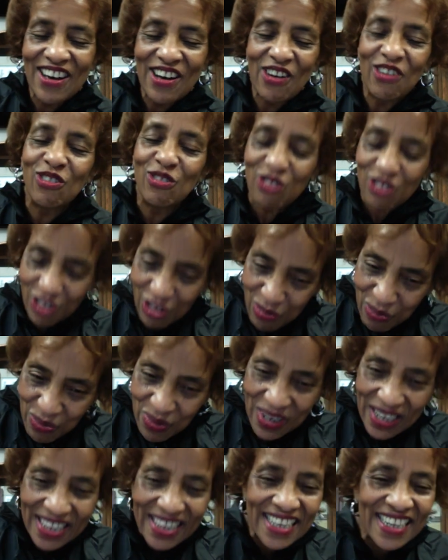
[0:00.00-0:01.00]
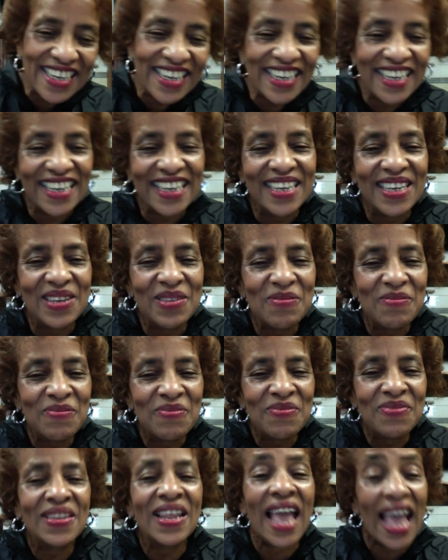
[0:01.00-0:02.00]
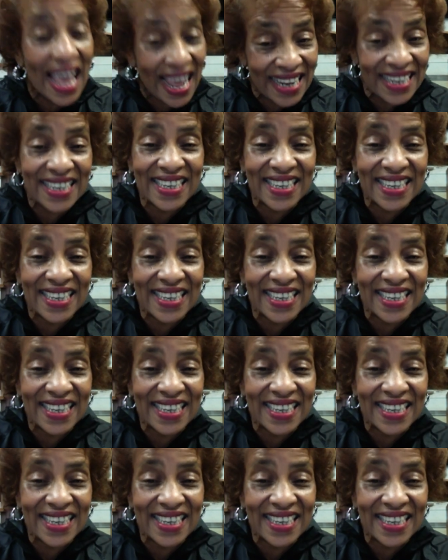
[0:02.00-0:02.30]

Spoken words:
on Spilling the Tea at